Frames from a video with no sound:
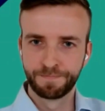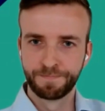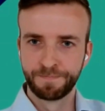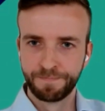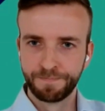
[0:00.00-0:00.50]

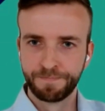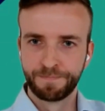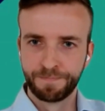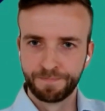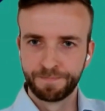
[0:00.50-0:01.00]
Yeah.
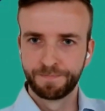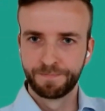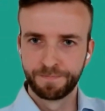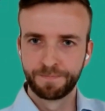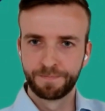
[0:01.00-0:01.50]
And
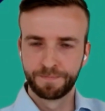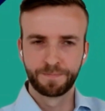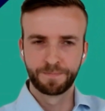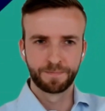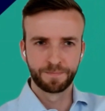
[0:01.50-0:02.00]
I
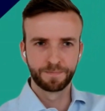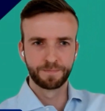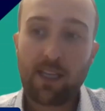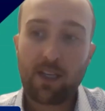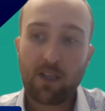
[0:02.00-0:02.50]

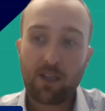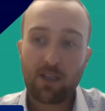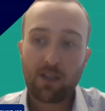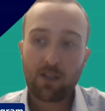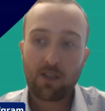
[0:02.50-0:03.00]
think
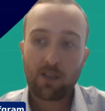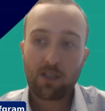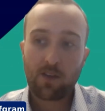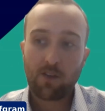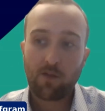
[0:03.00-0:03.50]

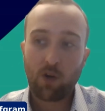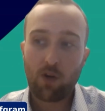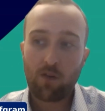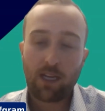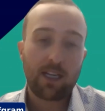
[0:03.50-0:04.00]
it's
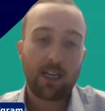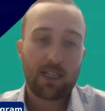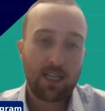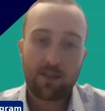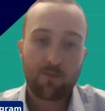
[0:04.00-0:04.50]
evolved,
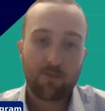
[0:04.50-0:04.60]
as I